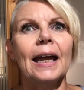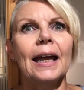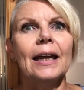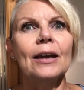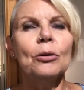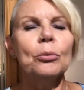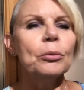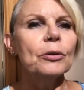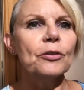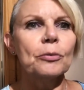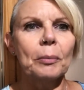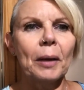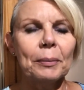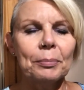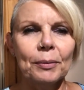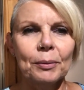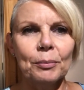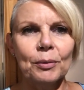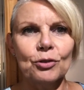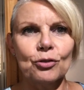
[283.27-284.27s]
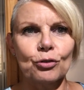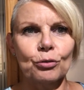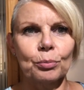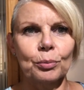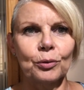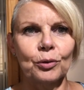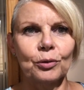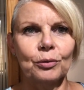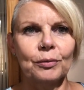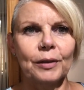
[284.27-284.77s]
it always made me
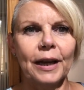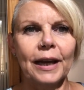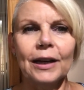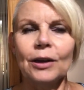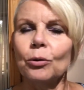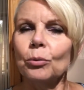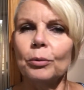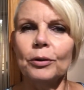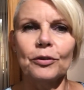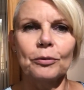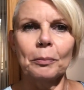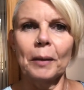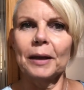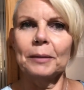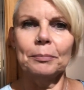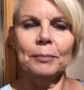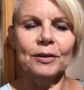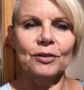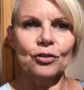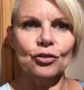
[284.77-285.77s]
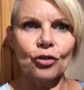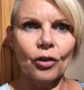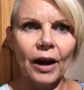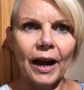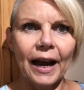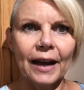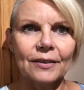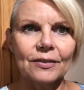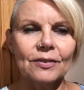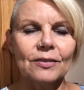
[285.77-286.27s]
miserable. It always made me
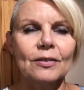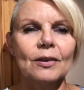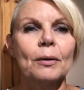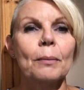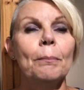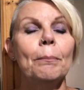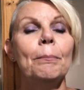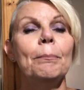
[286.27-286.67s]
stressed